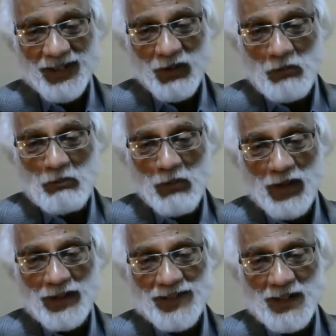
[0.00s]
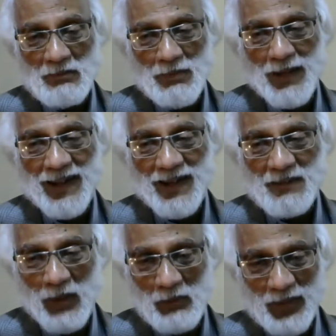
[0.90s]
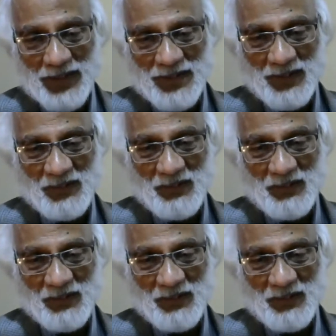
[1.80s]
1.3 billion population.